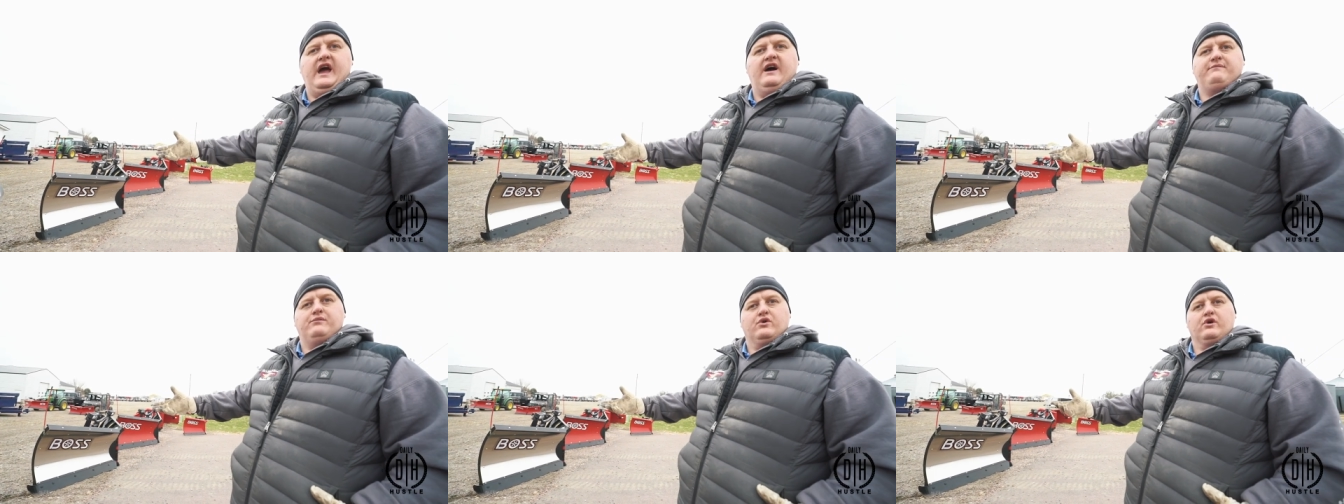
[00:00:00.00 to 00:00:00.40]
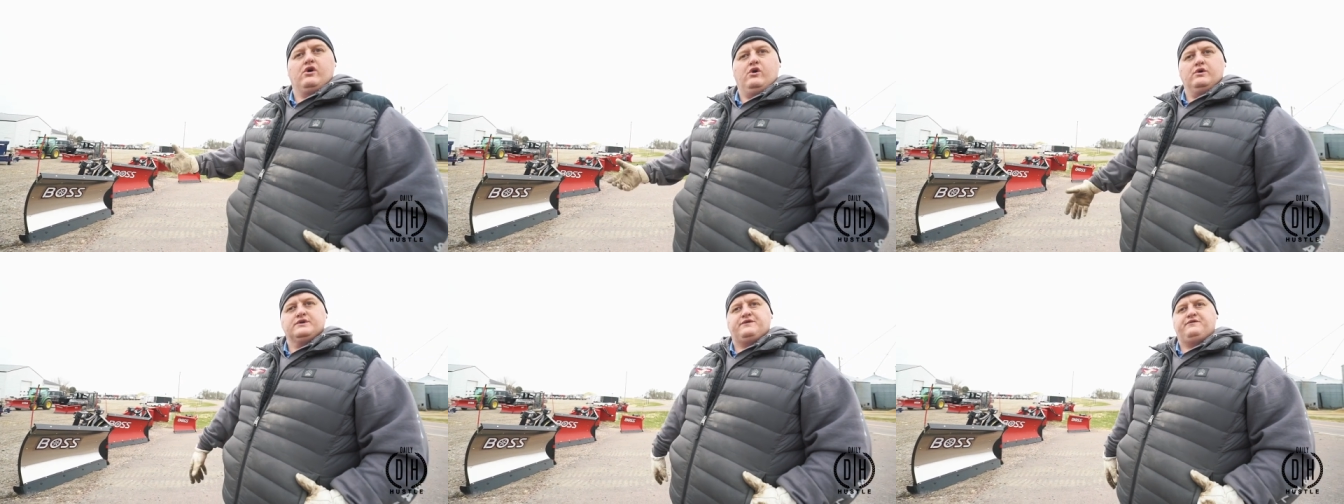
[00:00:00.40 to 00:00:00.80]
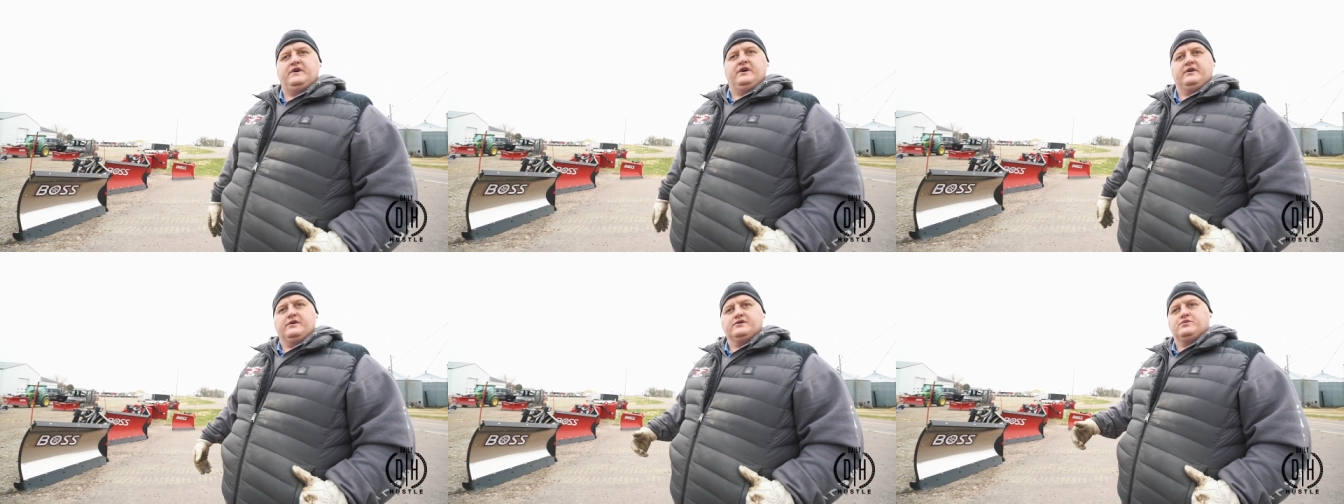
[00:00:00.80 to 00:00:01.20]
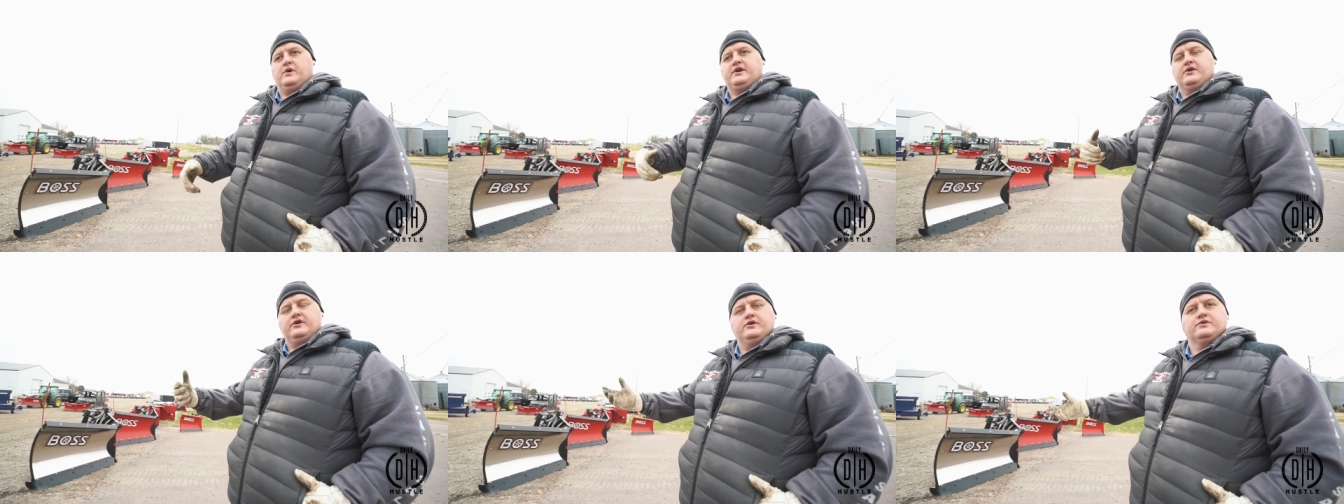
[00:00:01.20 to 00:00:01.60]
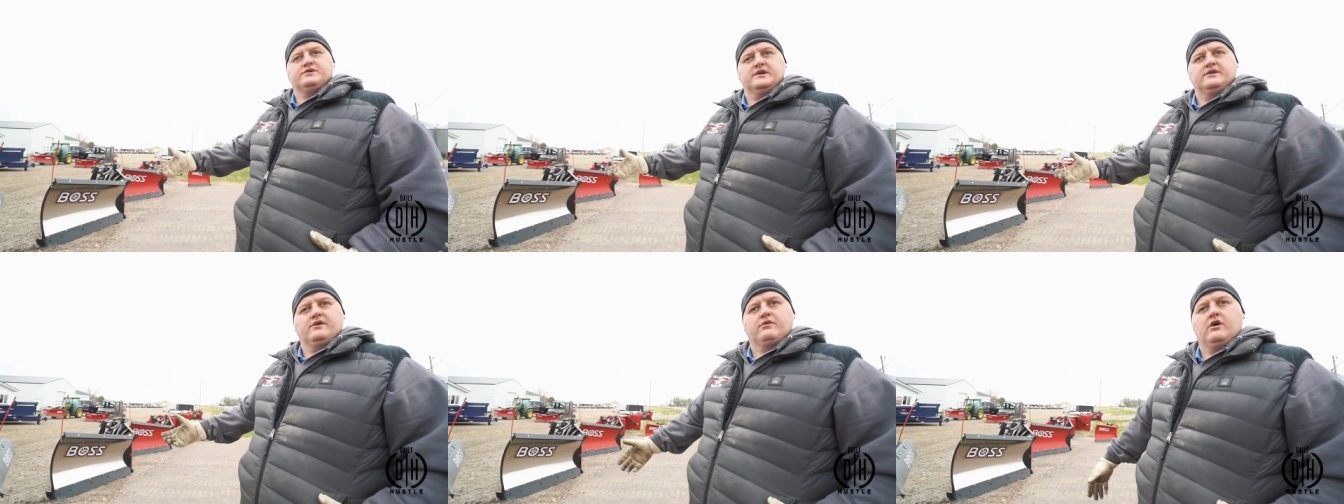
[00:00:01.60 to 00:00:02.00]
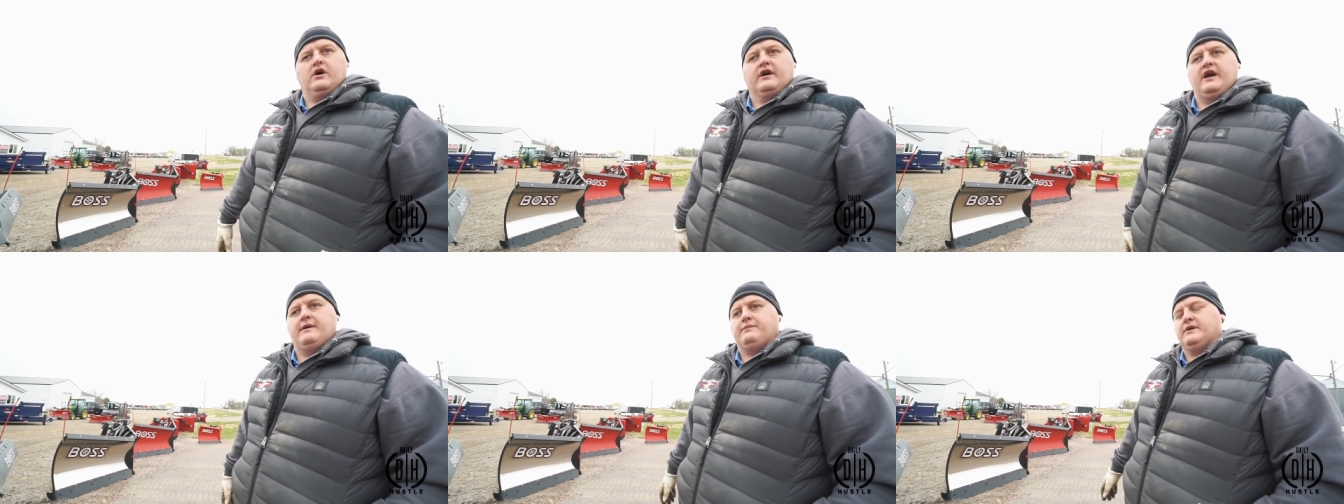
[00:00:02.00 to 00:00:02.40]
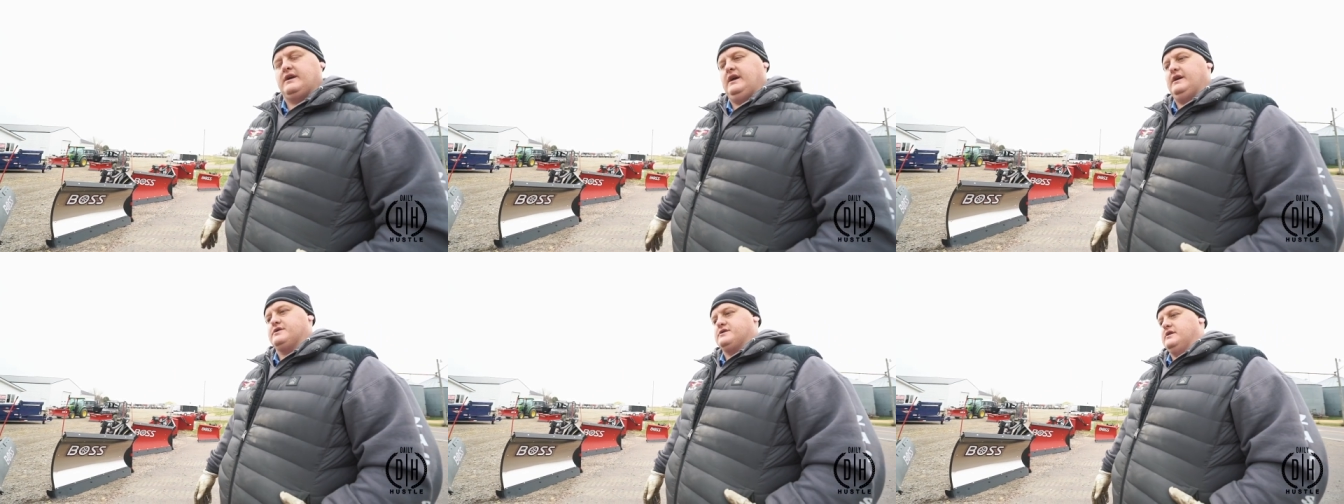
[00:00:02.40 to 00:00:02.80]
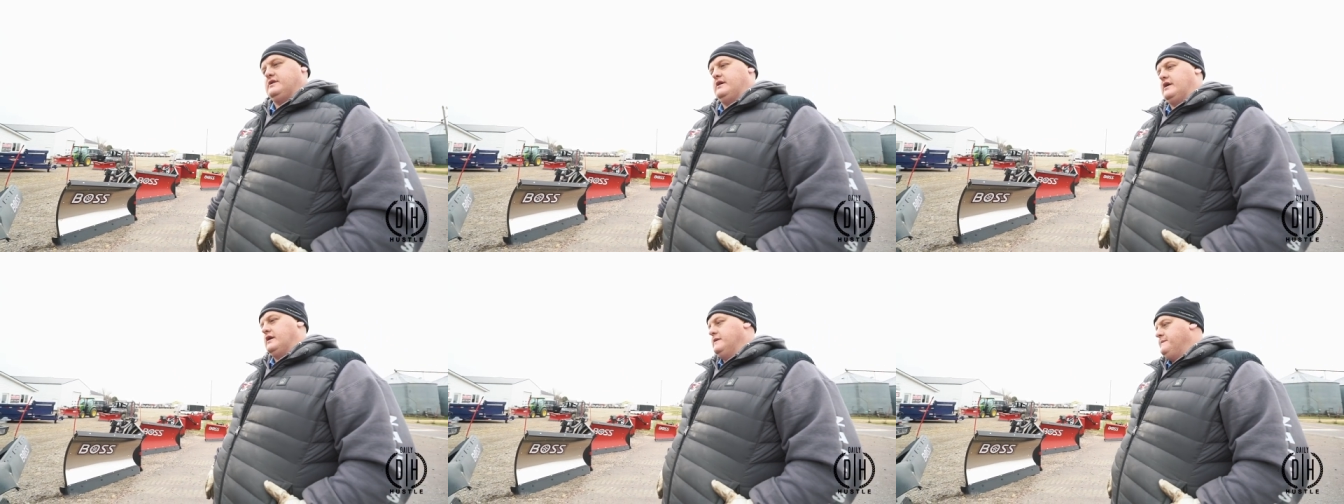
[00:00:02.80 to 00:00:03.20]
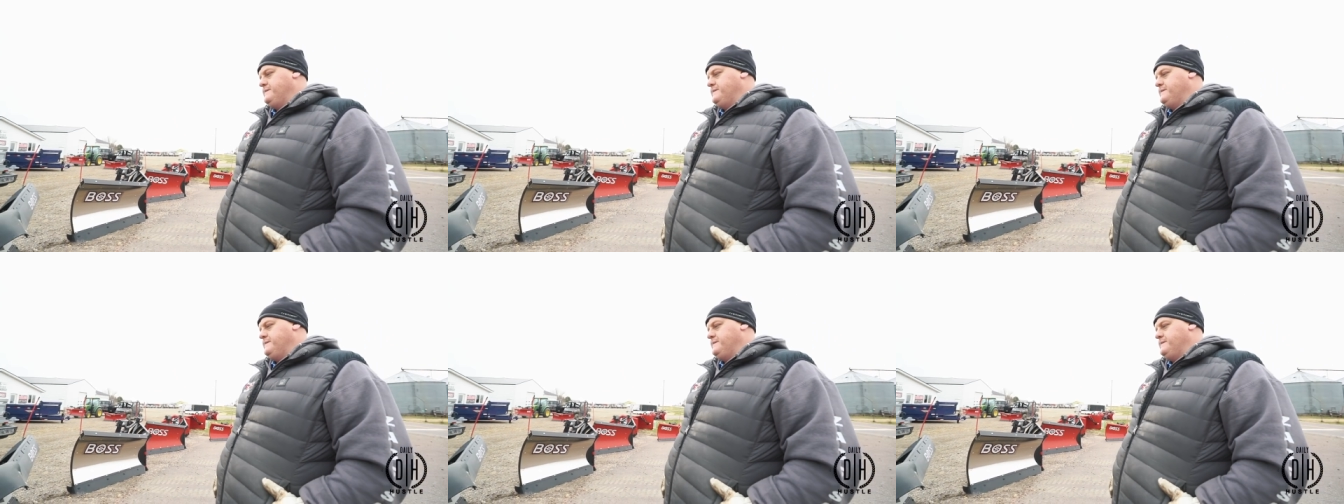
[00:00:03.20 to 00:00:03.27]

have more hose failures when you're using the wrong application there.